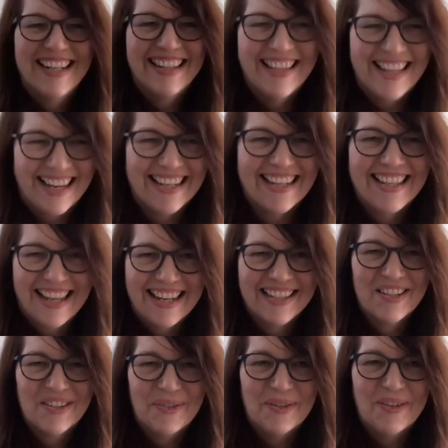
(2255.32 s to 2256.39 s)
And
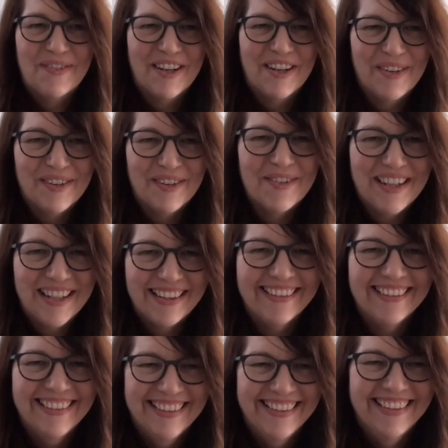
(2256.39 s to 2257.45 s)
thanks to all of you as
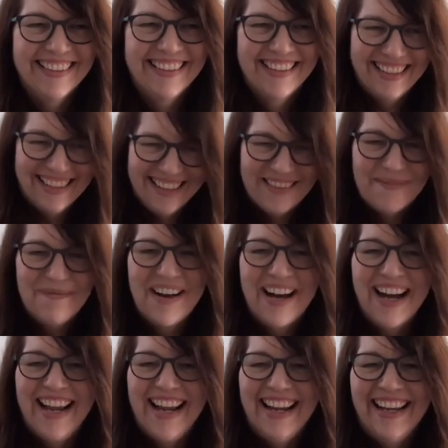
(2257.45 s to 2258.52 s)
well. Thanks very much.
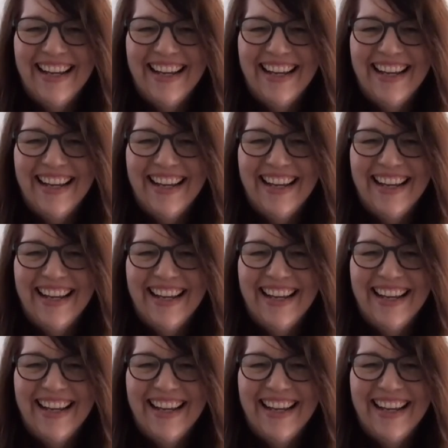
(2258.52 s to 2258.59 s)
Bye.